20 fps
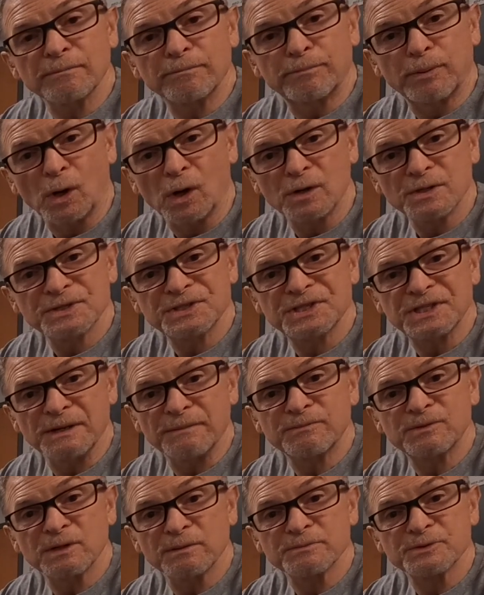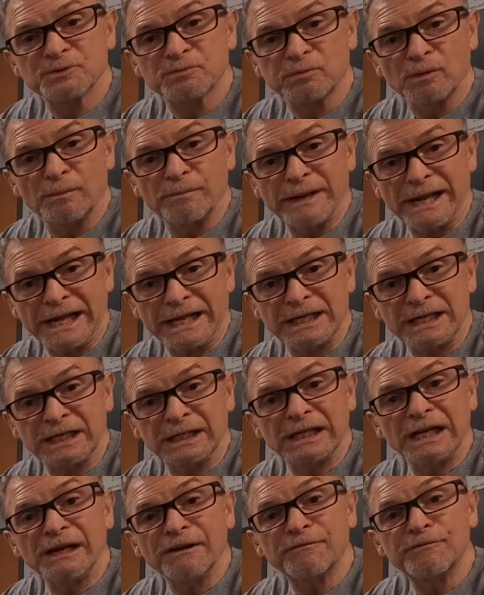burn symptoms remaining
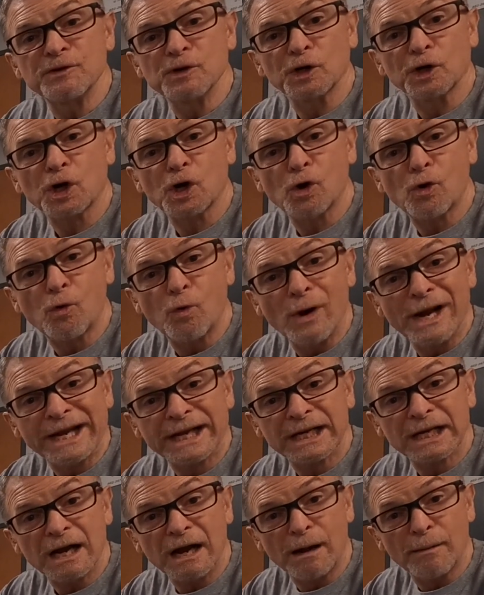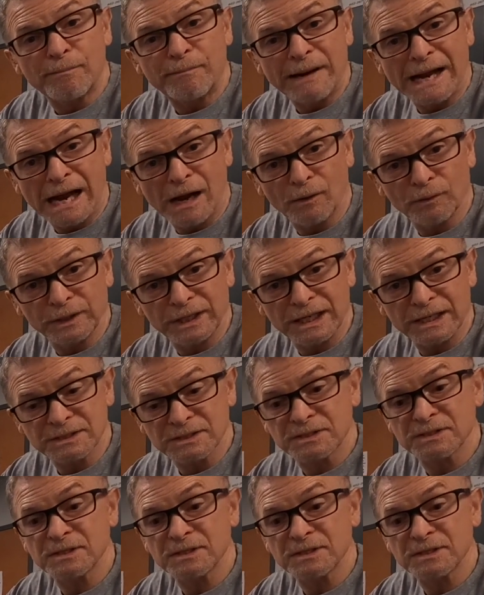if you're quick about it.